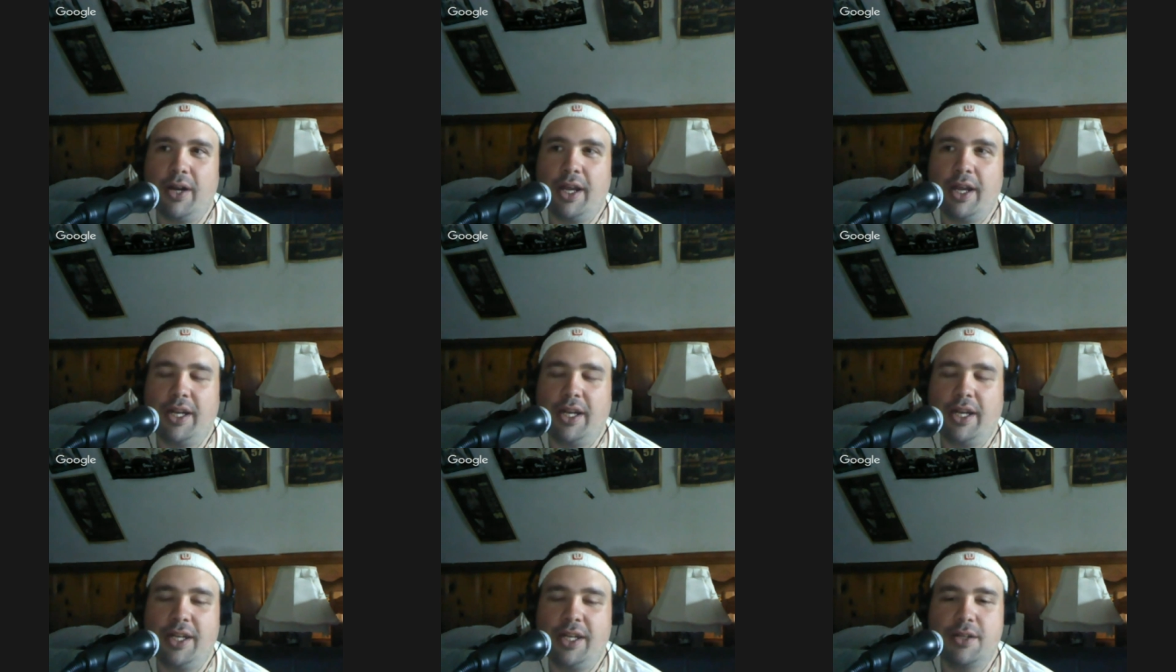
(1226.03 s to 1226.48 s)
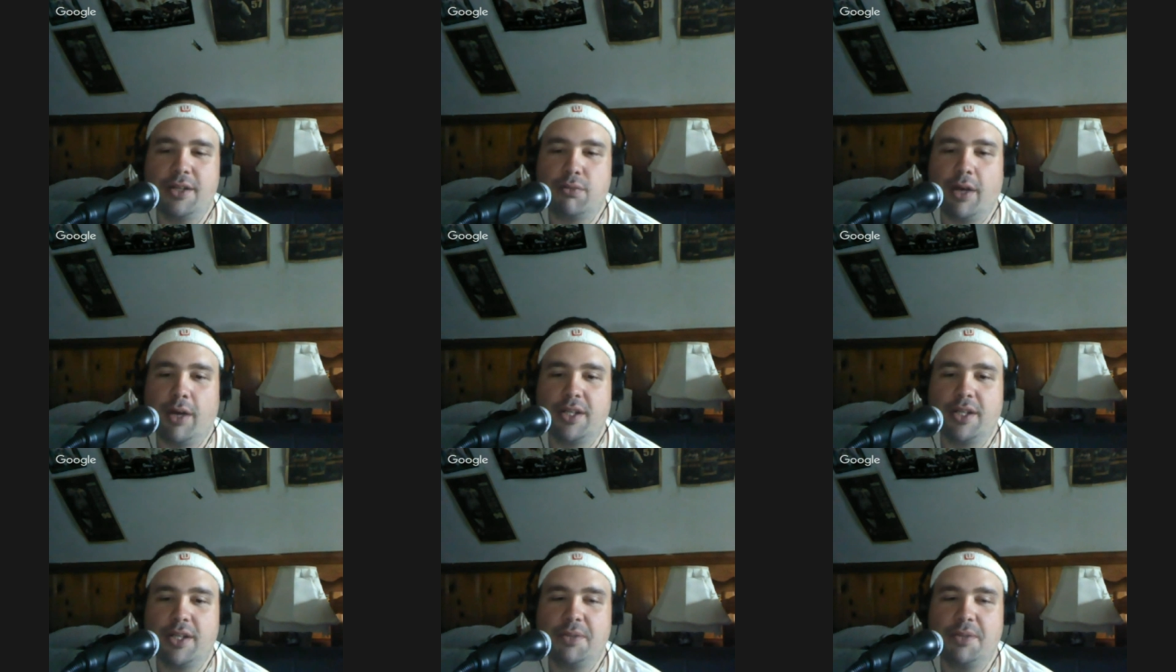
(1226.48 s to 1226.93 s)
and he just
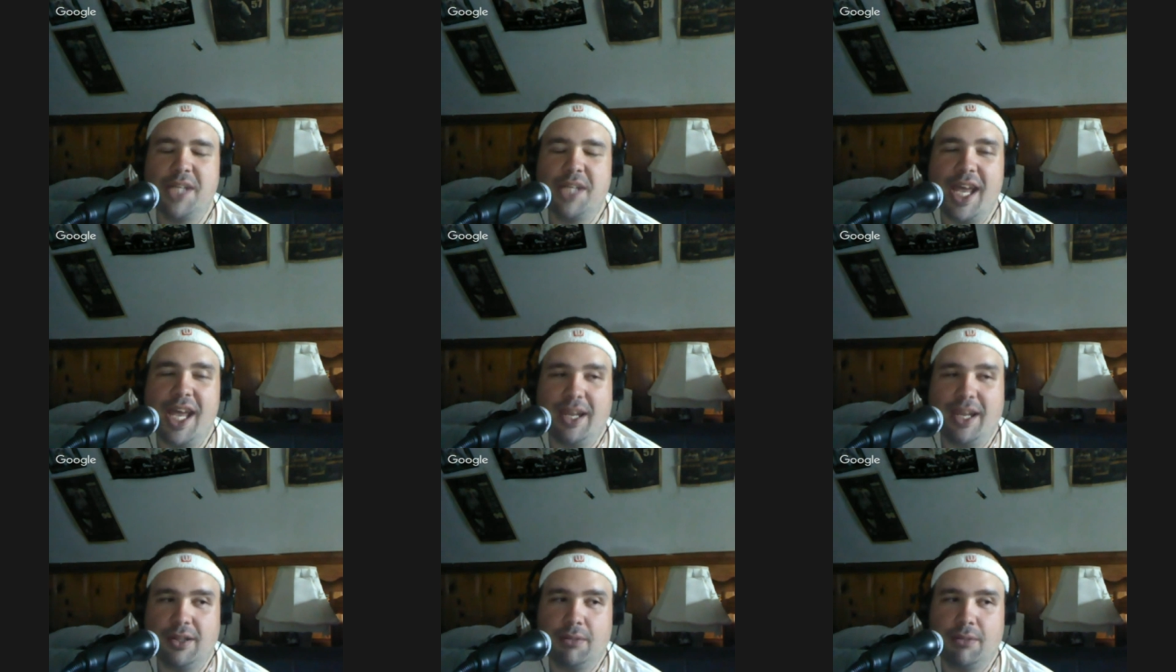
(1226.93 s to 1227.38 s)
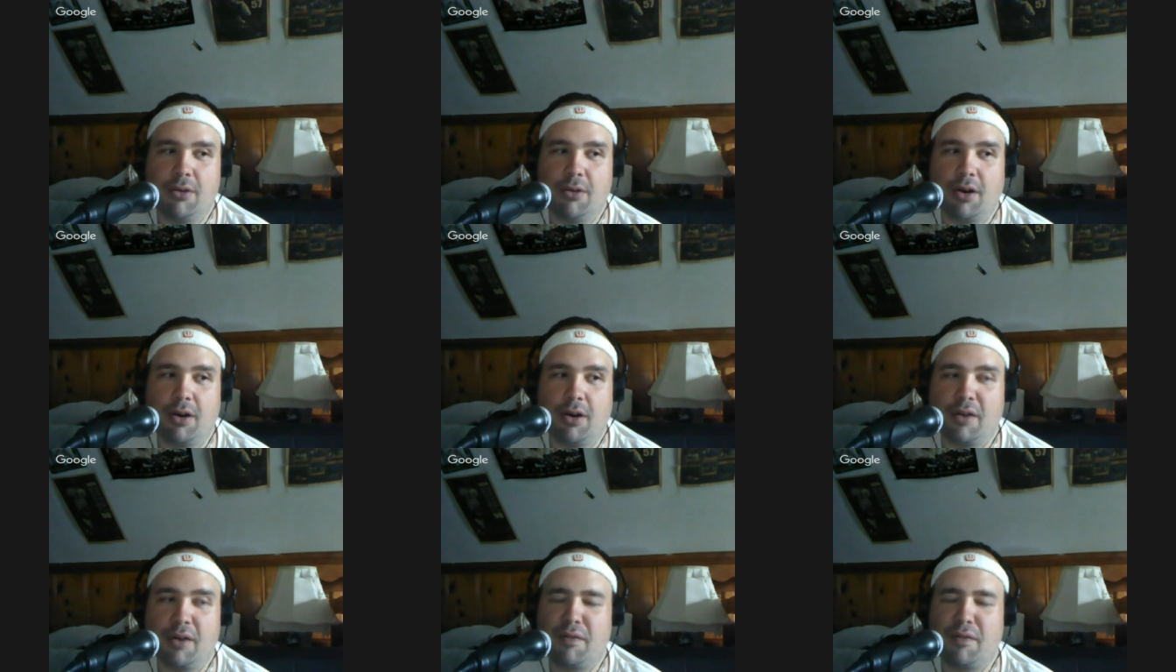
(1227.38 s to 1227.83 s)
winds up taking the
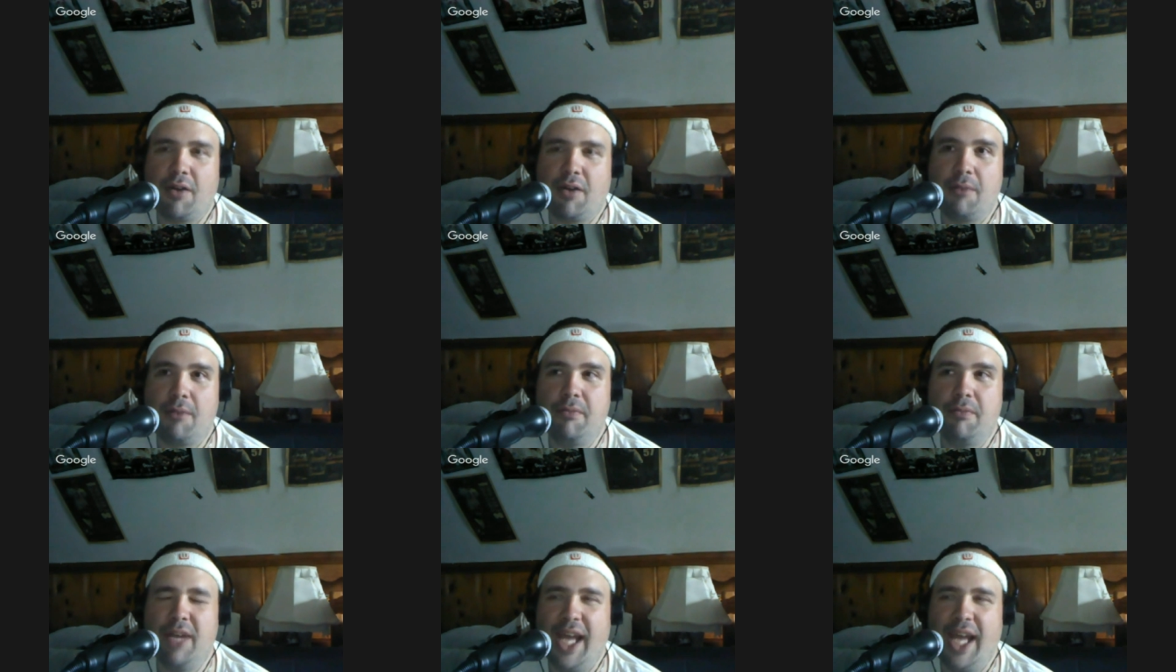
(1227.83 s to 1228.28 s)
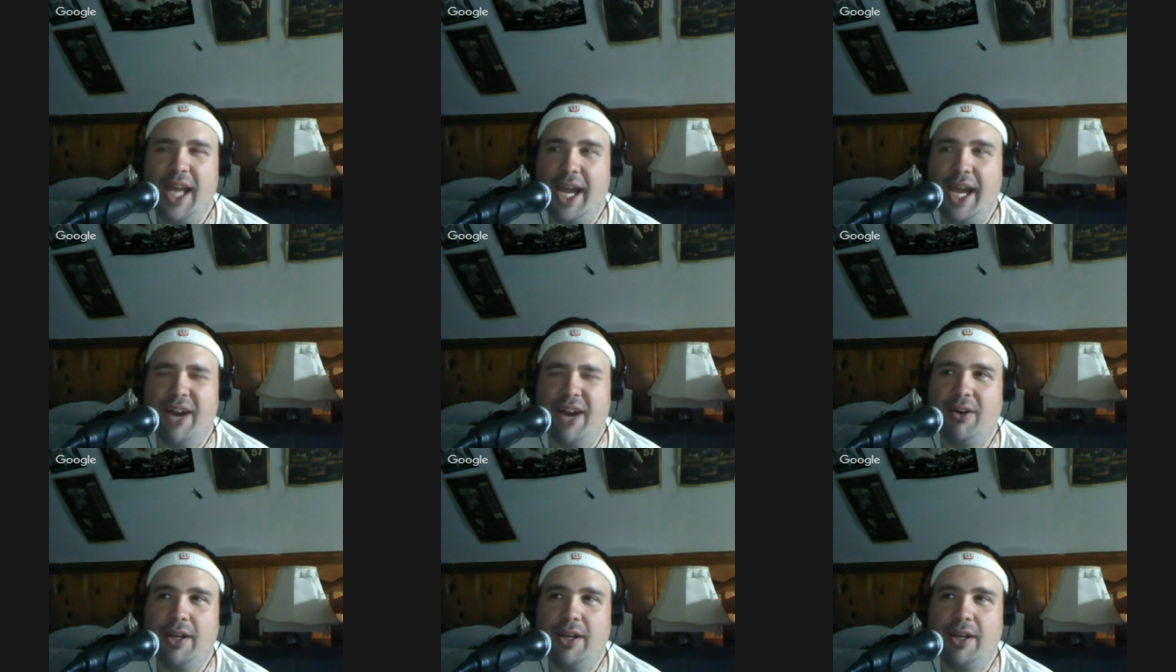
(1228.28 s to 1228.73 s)
burger from
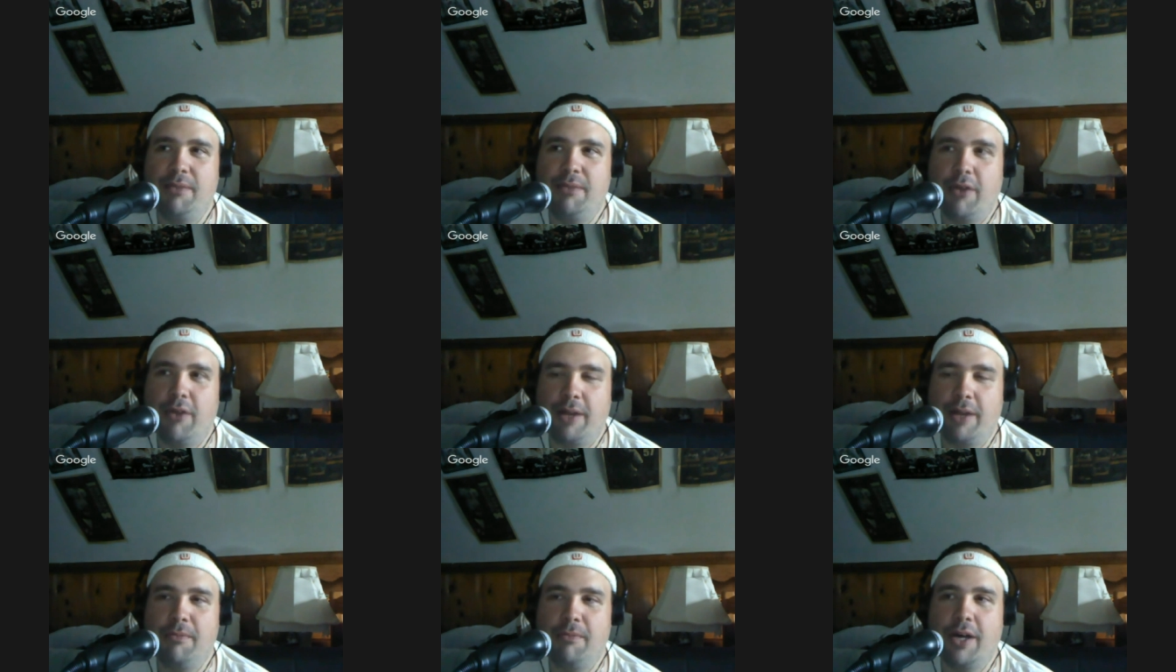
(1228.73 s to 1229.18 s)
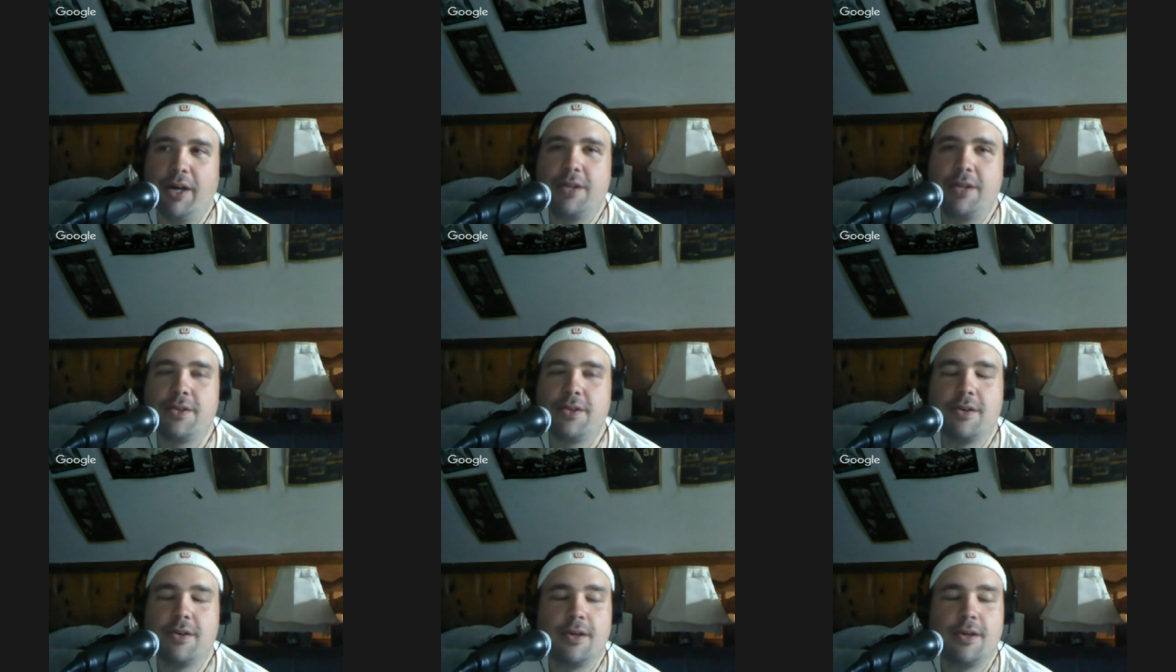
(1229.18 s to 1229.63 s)
Harry, pretty
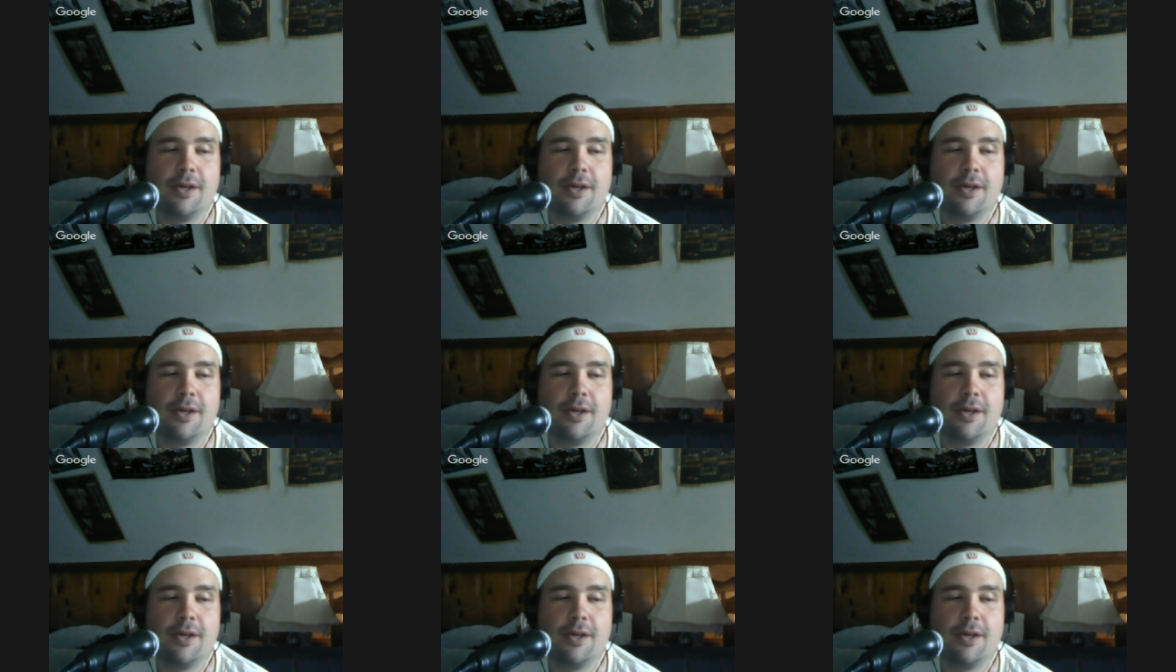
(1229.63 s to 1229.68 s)
much.